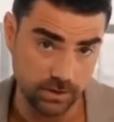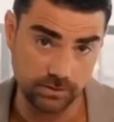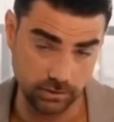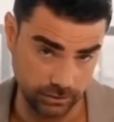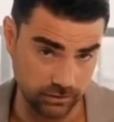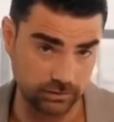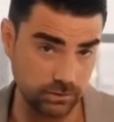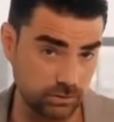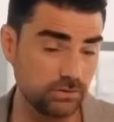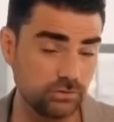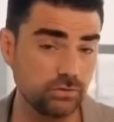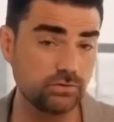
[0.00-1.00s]
There are things that you
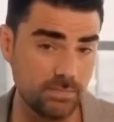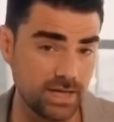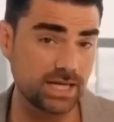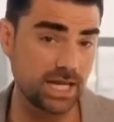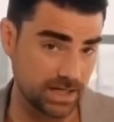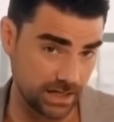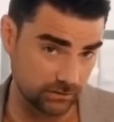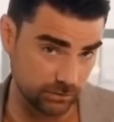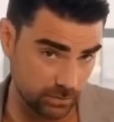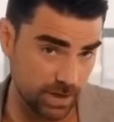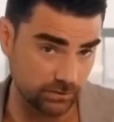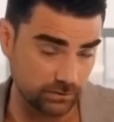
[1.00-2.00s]
can do to mitigate against
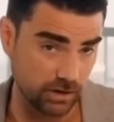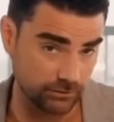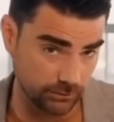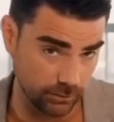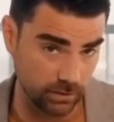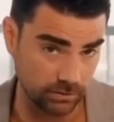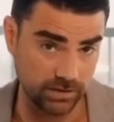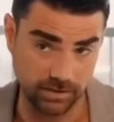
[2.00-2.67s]
the risk of divorce,